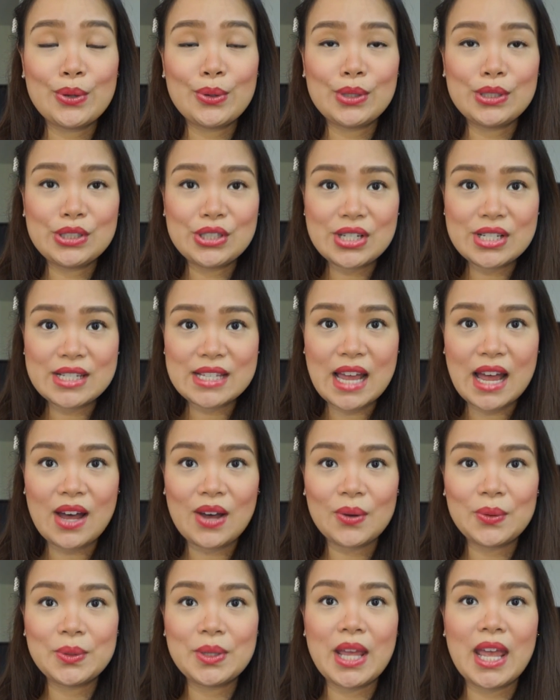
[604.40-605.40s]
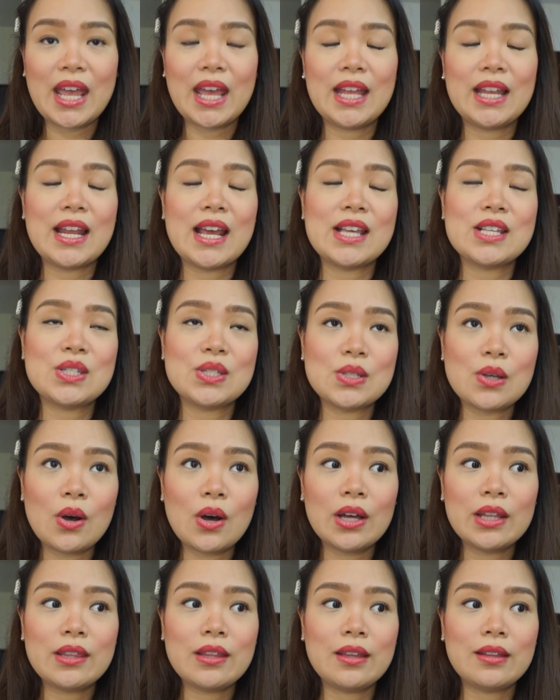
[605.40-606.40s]
ultrasound and I
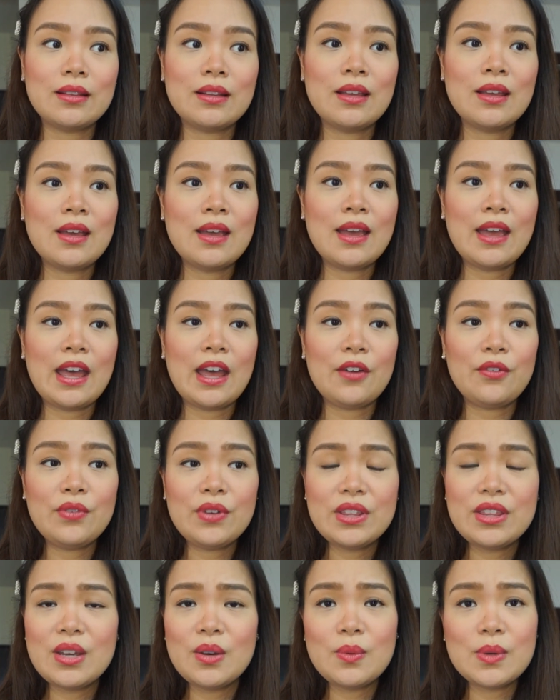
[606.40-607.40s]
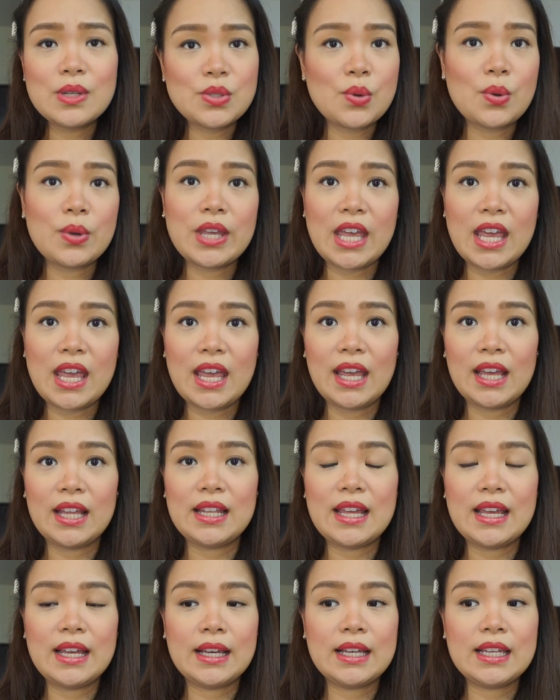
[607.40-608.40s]
saw that everything was okay.
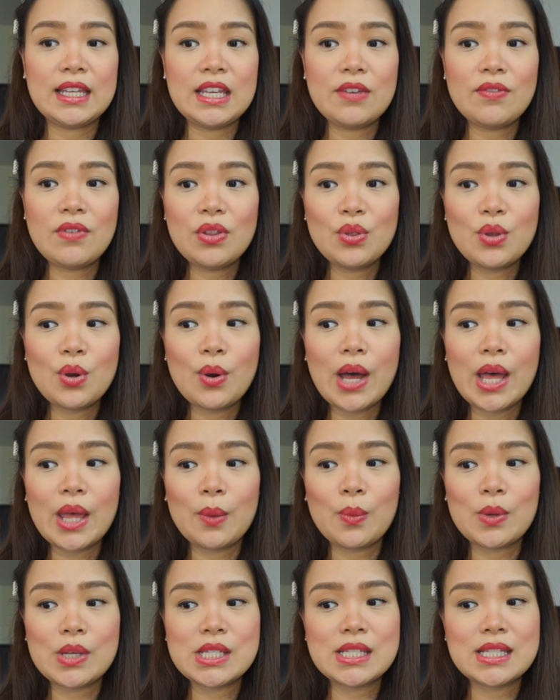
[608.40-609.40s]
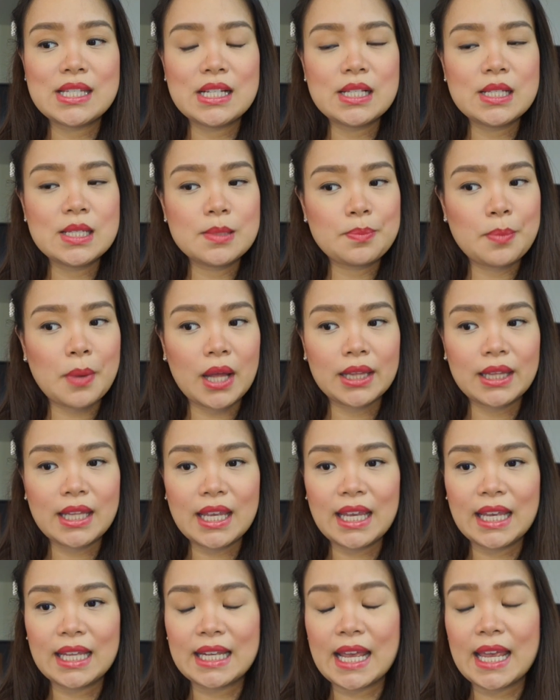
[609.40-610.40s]
Like, even though I was still
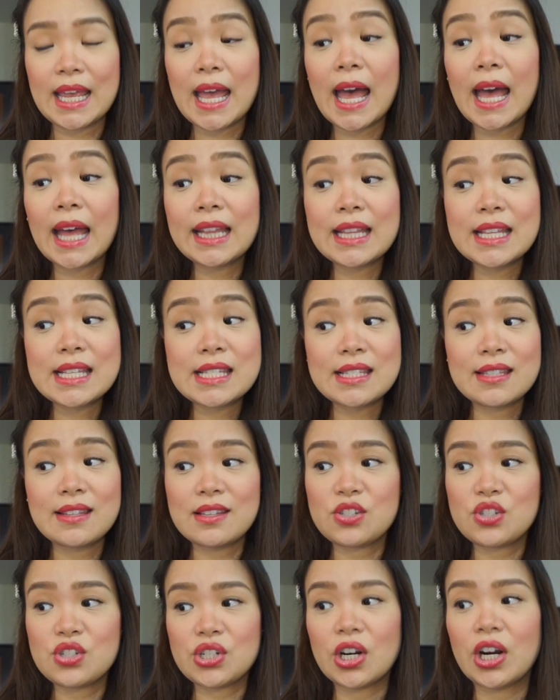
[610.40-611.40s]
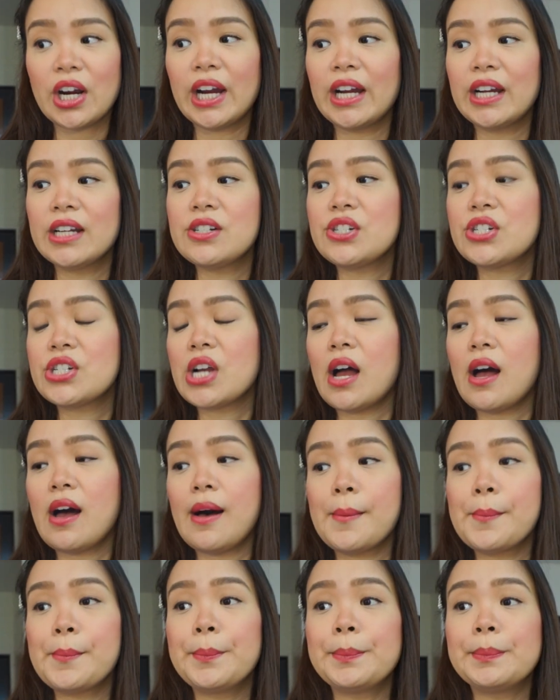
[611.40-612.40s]
spotting and I had this discharge,
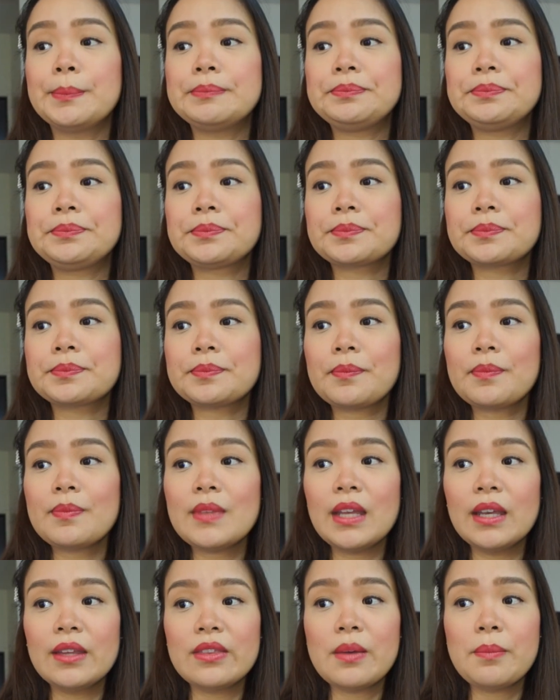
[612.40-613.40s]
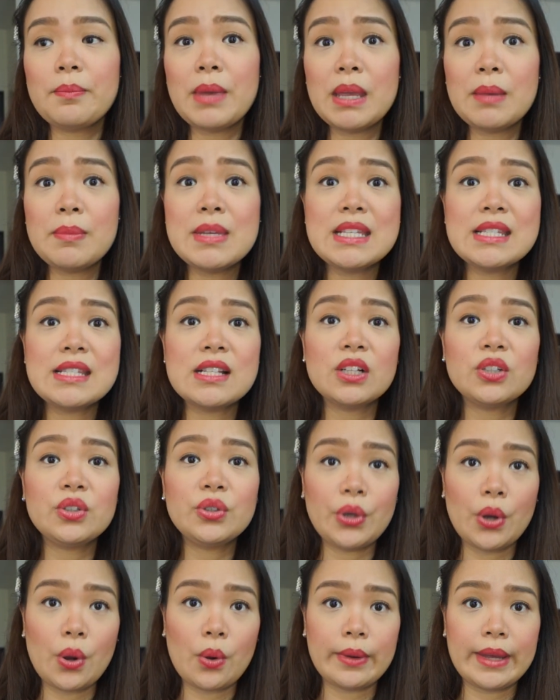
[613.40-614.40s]
the baby's still
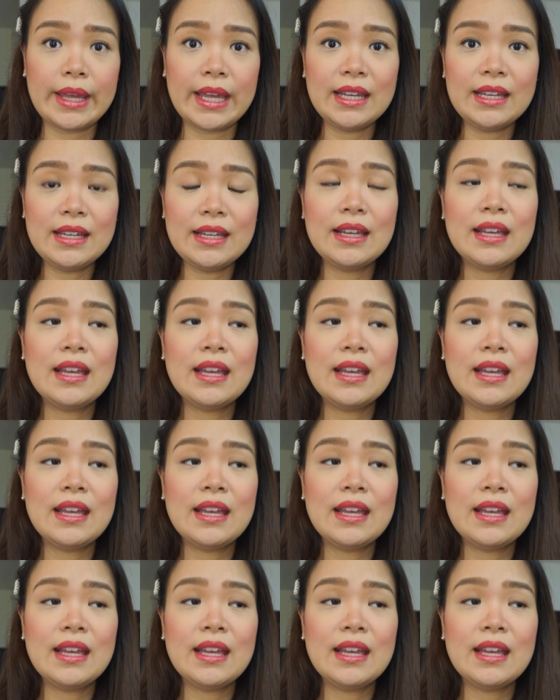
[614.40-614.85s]
growing.